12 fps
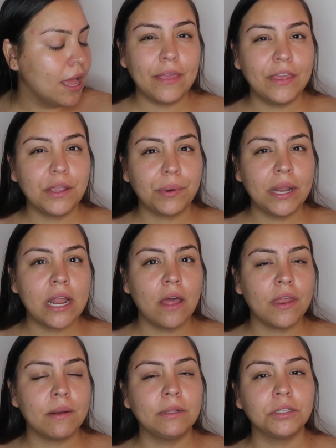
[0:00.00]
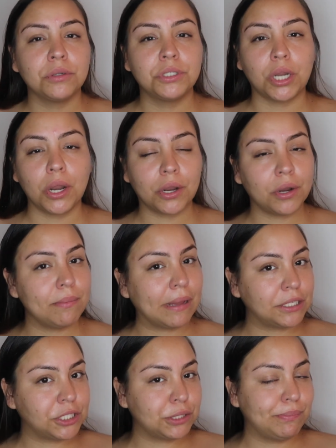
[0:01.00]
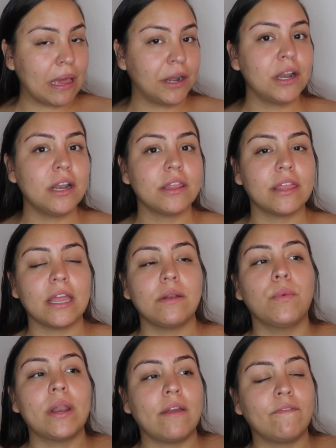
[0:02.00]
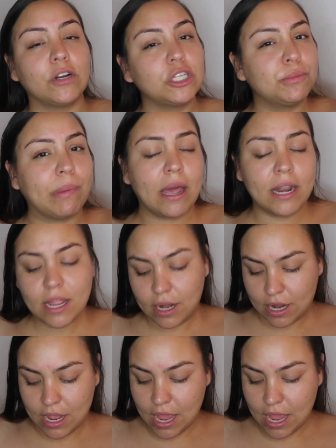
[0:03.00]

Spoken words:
I think right now that I'm a little darker, it matches better than when I first bought it.